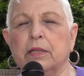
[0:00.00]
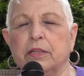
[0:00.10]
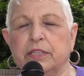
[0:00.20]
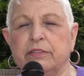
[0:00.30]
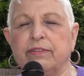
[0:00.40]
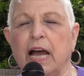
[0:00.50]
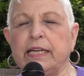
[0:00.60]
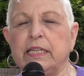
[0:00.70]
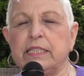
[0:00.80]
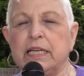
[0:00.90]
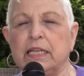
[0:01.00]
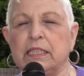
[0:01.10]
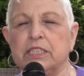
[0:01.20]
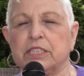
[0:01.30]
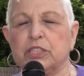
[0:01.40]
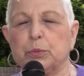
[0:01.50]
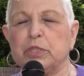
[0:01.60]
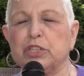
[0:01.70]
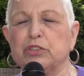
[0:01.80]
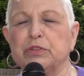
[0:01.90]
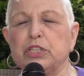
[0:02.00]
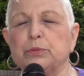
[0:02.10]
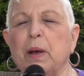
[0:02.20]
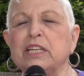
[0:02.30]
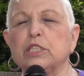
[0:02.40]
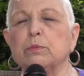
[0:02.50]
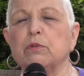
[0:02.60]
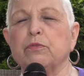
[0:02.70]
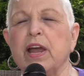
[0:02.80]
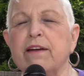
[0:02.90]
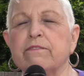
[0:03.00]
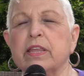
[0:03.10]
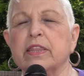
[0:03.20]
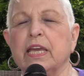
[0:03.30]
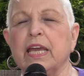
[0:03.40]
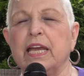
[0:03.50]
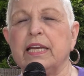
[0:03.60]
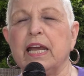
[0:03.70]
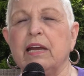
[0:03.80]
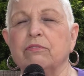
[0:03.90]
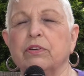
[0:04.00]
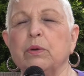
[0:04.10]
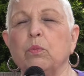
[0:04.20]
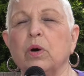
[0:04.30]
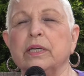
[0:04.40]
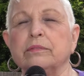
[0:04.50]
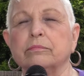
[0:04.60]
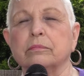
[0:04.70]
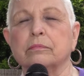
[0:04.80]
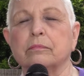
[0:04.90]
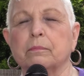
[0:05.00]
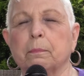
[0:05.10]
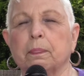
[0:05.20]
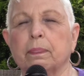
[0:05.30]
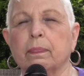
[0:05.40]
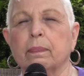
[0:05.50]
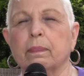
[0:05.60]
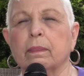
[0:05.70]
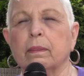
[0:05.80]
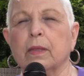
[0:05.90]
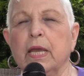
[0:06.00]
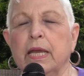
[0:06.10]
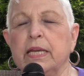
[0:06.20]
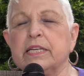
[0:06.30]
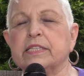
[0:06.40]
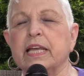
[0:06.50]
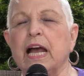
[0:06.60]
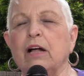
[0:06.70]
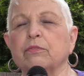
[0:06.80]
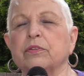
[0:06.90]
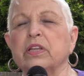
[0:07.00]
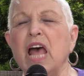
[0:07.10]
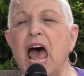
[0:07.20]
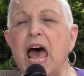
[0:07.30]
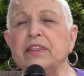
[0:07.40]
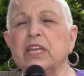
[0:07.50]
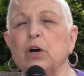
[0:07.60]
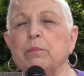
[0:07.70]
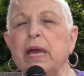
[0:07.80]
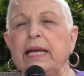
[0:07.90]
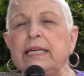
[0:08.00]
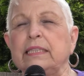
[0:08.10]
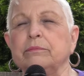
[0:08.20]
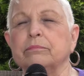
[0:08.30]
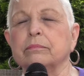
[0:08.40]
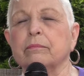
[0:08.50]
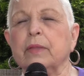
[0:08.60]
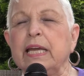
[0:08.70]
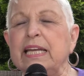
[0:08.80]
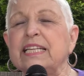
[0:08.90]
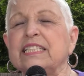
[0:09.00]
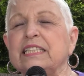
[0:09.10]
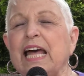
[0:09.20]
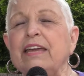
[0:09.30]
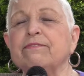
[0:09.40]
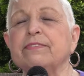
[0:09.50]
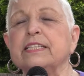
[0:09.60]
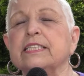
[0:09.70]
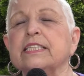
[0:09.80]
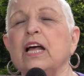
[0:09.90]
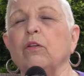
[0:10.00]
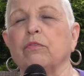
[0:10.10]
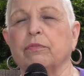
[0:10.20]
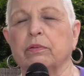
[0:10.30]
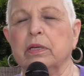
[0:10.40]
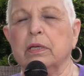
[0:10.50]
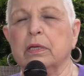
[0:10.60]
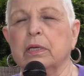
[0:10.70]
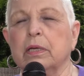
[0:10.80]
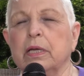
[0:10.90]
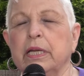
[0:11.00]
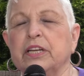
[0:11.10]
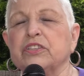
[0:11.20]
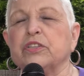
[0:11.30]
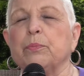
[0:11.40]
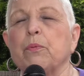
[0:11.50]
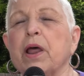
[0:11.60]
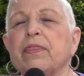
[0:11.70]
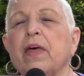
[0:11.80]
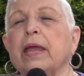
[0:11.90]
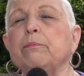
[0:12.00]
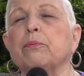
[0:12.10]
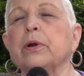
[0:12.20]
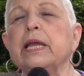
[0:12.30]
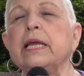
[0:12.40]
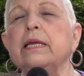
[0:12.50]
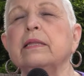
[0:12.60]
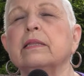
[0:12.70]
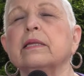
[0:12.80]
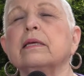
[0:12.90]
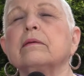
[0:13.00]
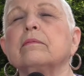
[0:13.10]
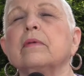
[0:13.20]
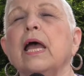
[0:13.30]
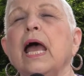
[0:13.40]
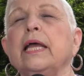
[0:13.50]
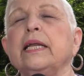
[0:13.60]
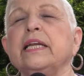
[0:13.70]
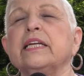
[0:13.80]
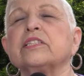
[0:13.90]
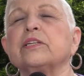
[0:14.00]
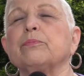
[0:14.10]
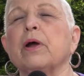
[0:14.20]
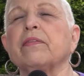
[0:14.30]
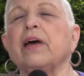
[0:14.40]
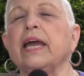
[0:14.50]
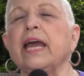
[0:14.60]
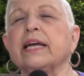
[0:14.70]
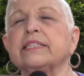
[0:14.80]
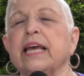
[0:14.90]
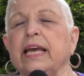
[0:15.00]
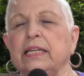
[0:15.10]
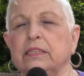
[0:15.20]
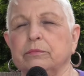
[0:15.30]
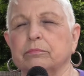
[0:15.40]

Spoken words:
the divine intelligence, which is responsible for everything and everyone. It is the Alpha and the Omega. It is life itself. It is the breath I breathe, and it is the breath I exhale.